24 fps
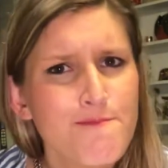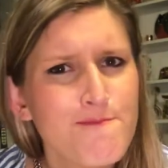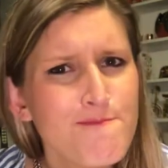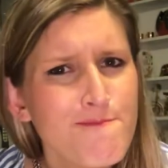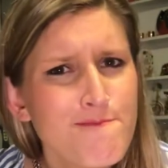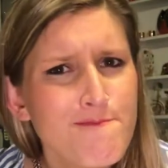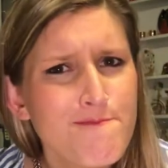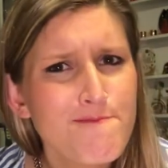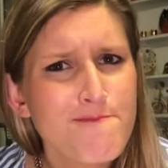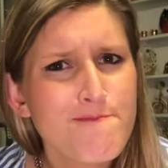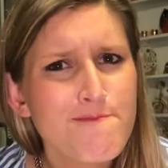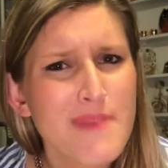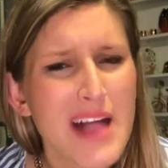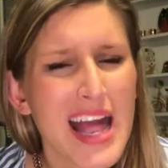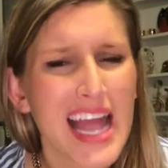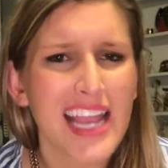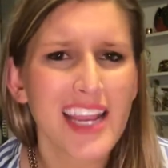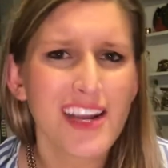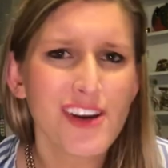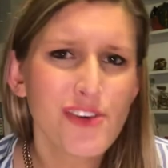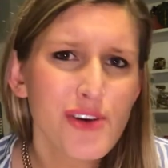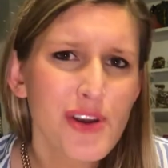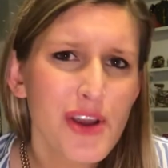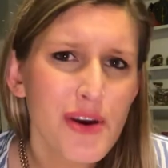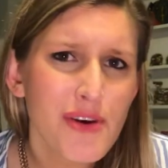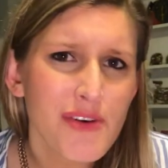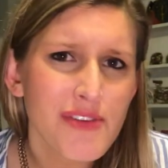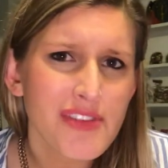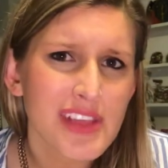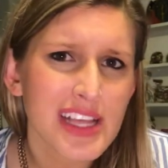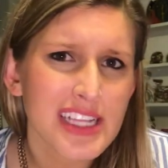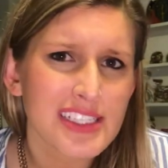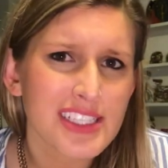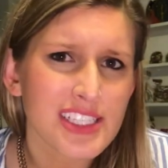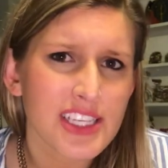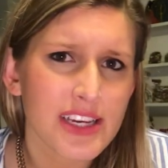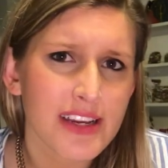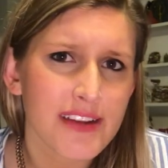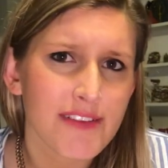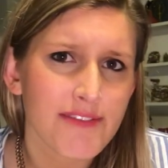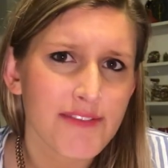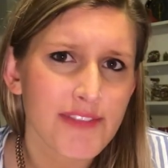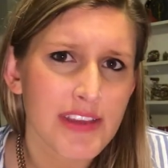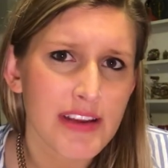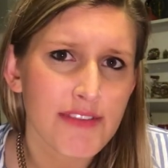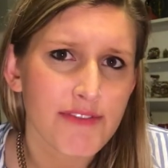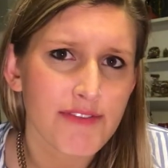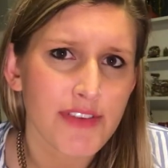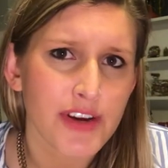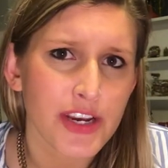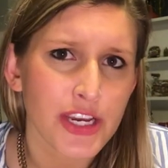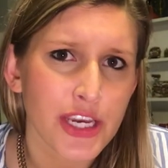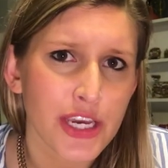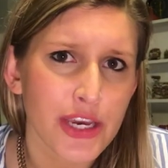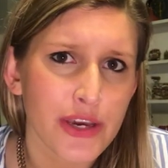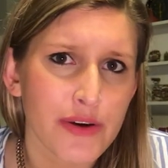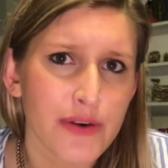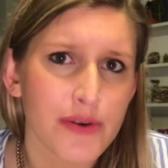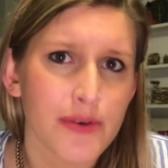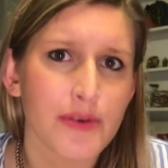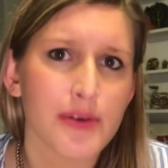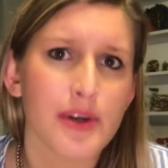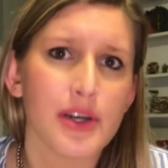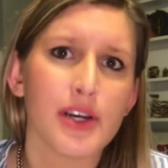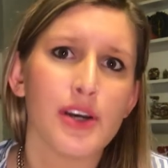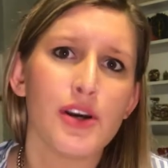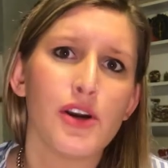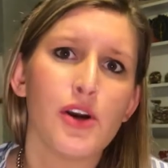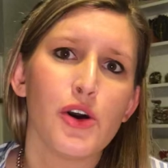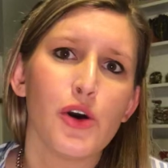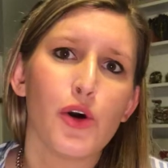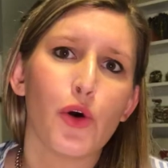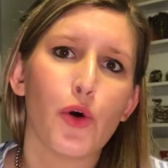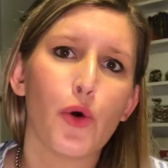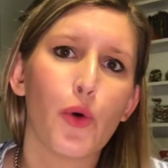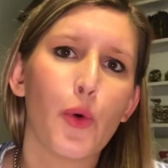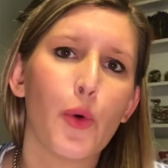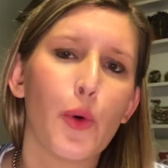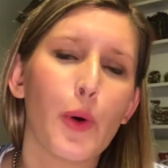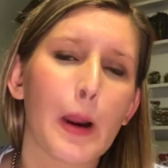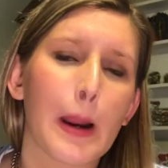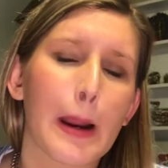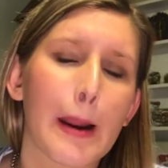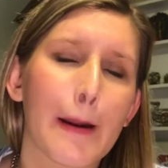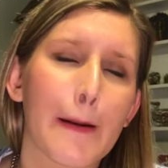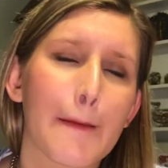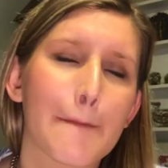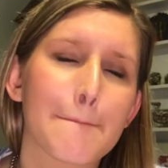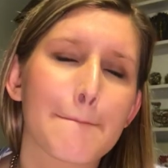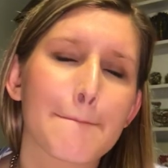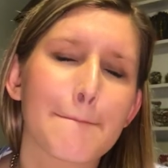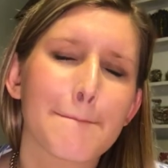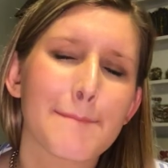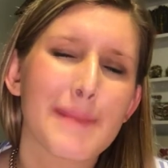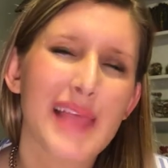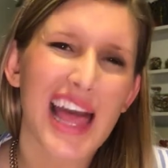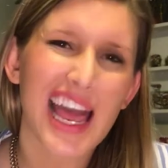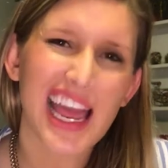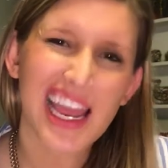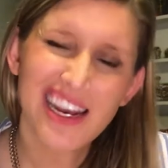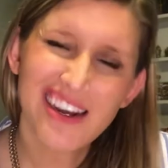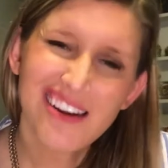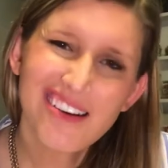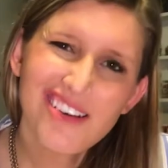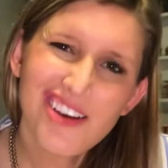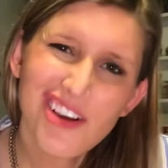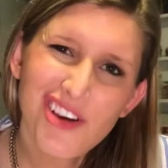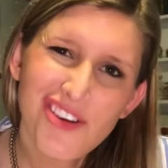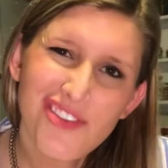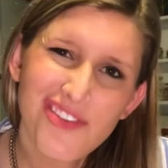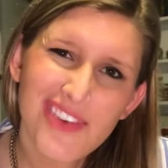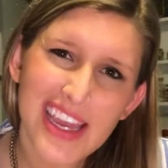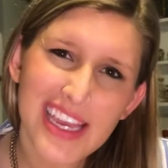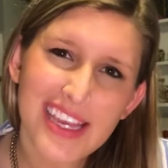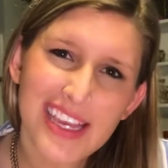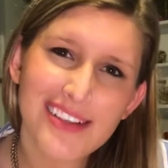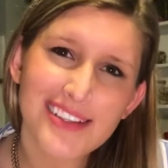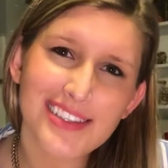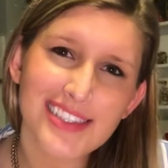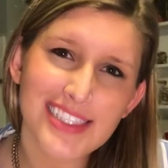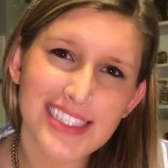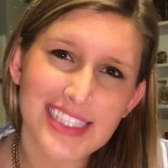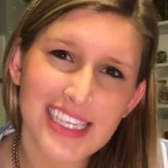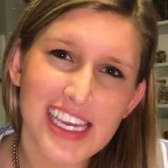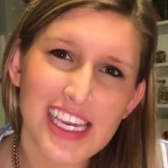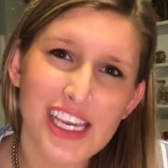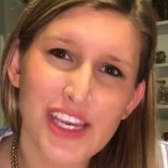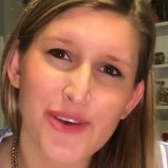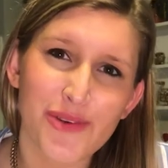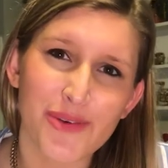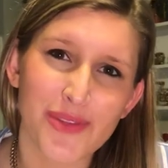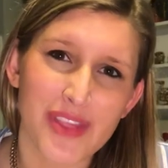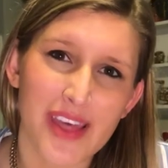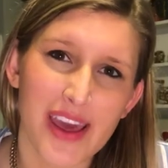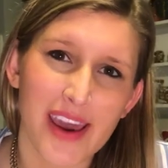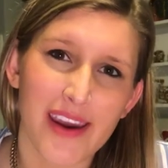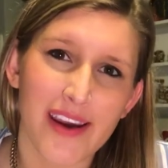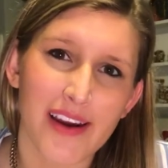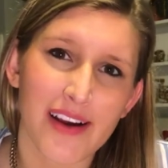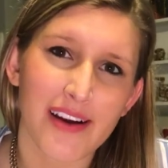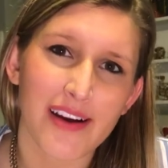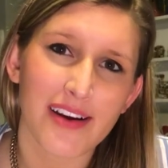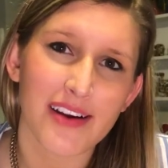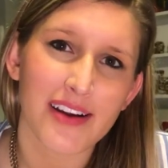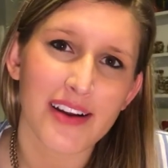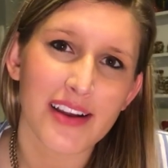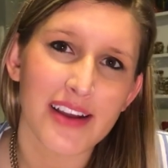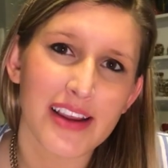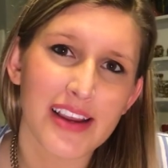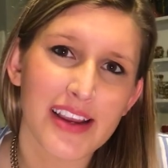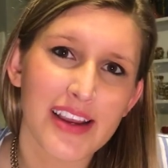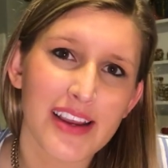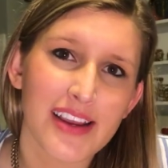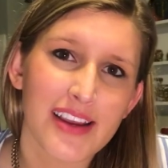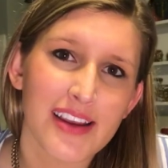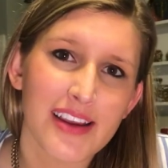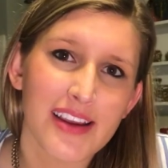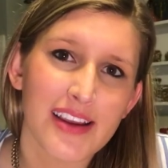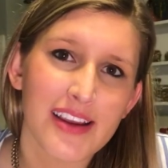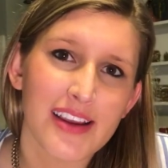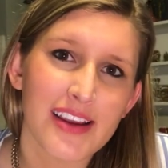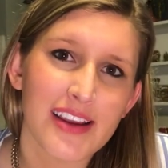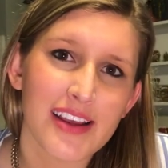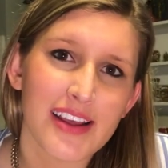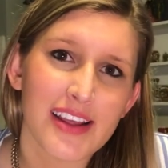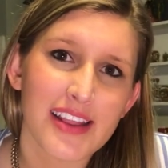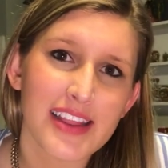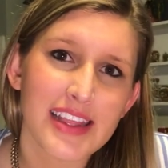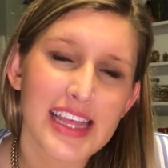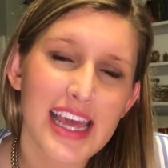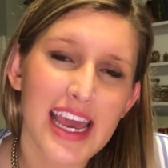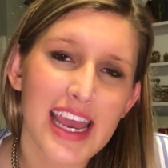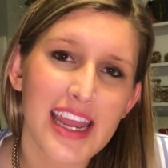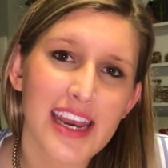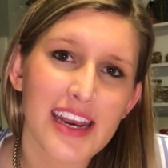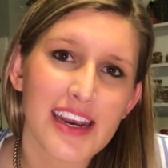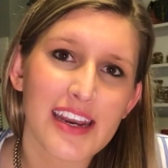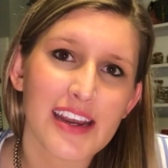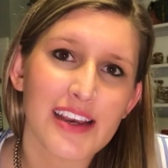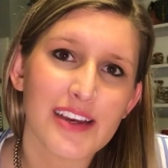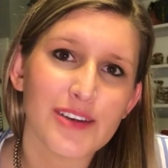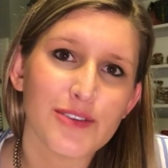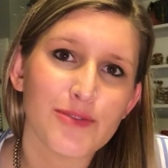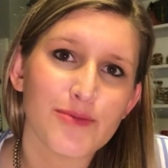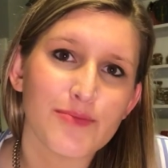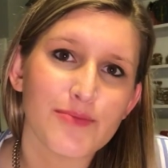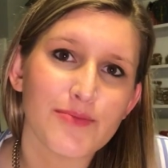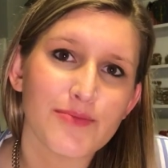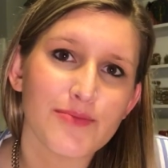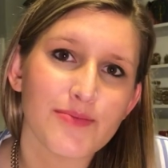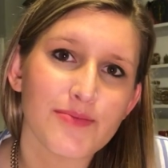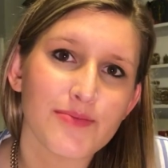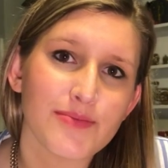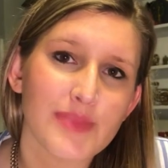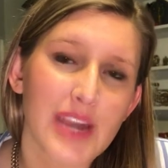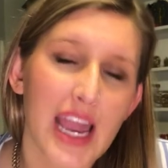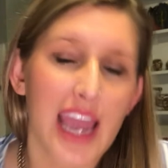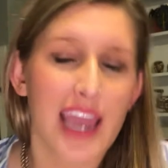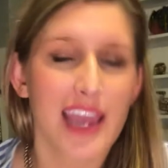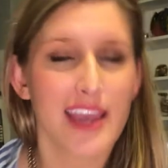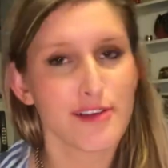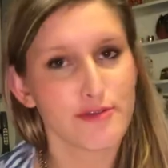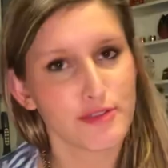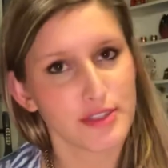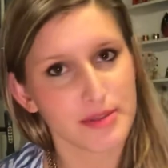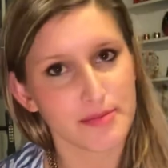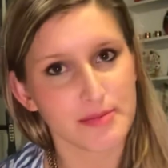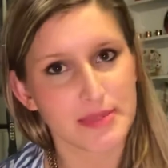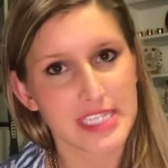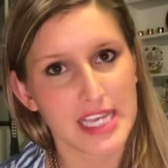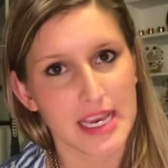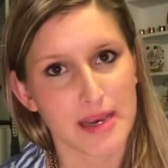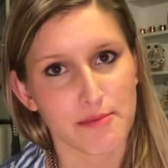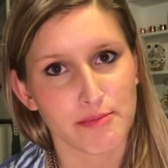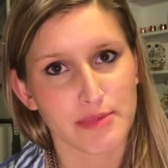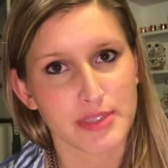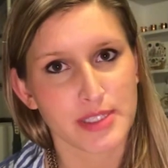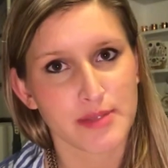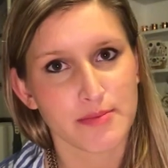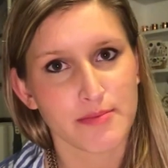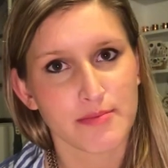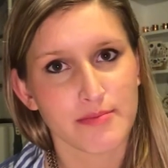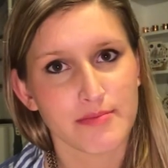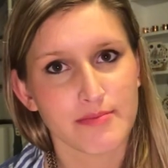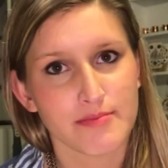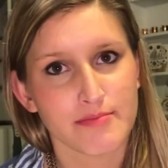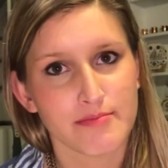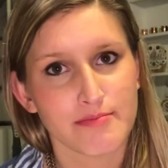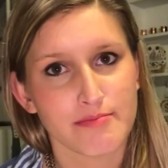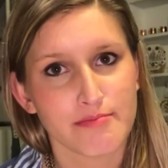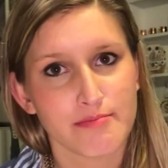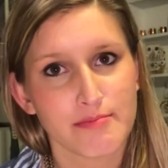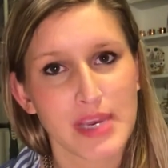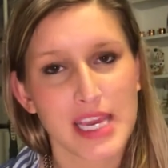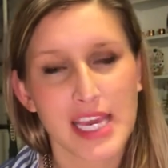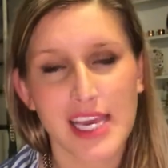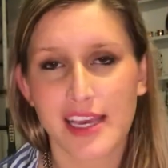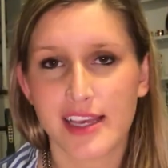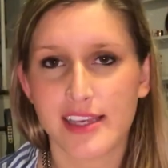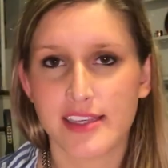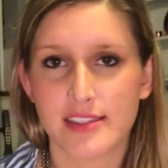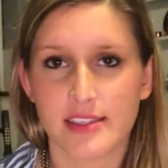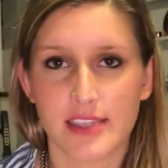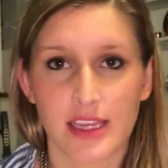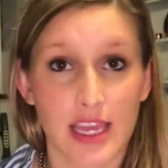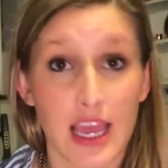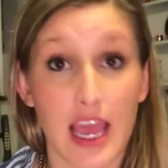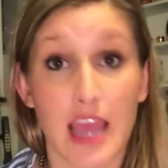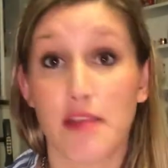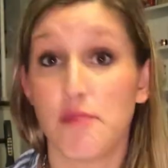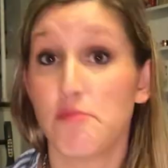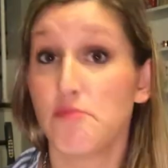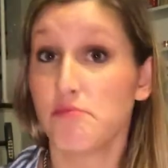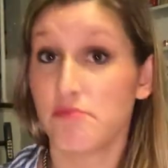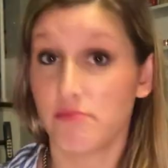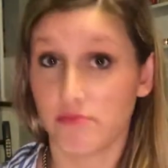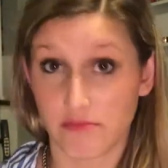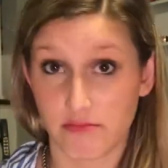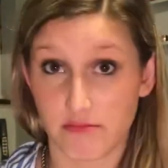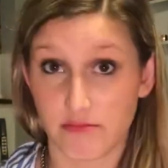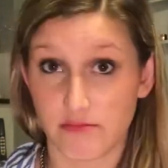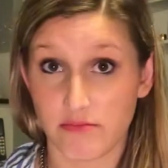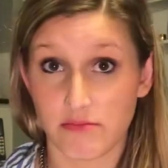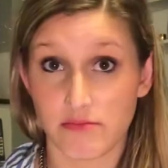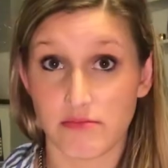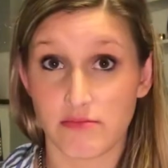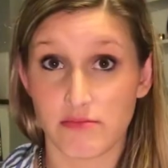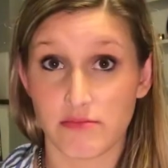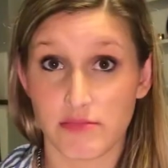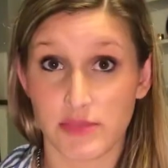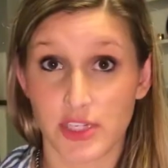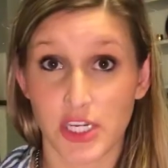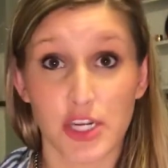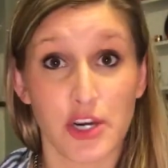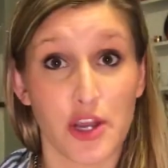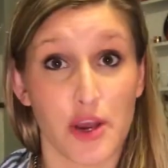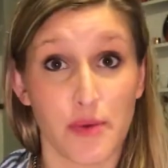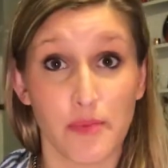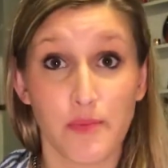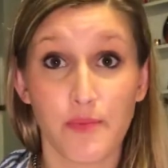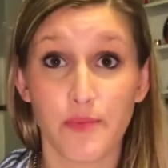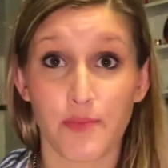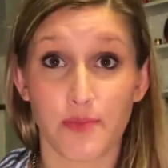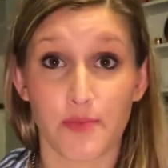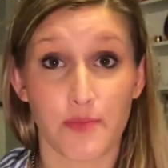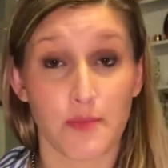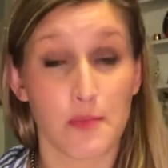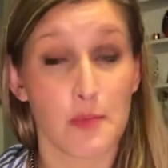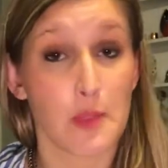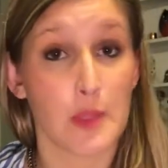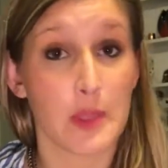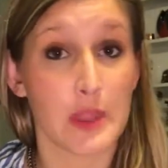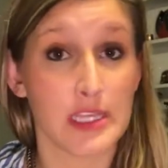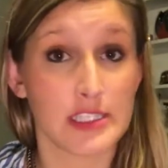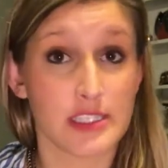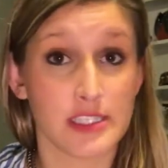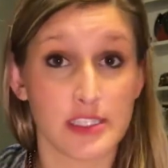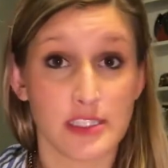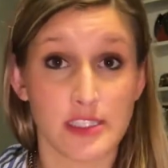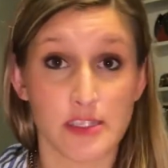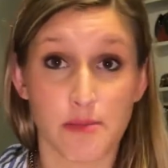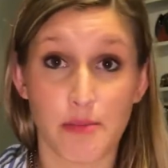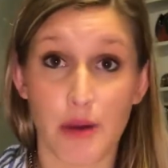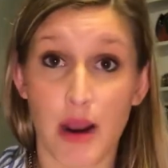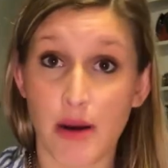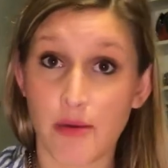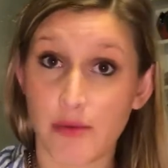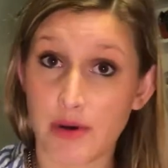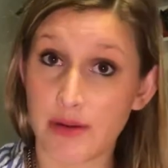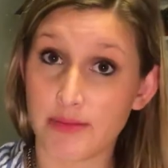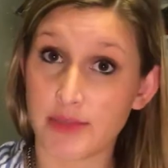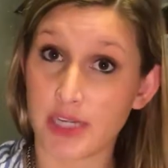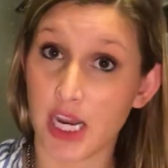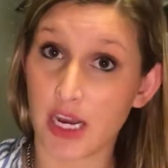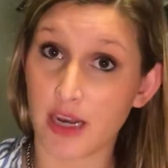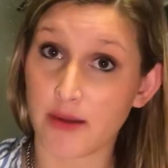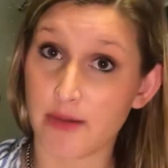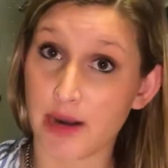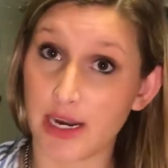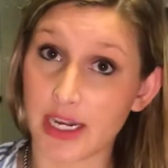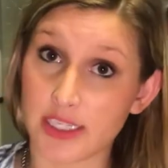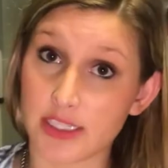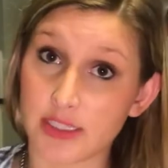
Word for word: mm, I don't know if that's a good fit for you, or I don't know if I could see you there, then I have some tips. Because again, you know, this is the part where I'm talking about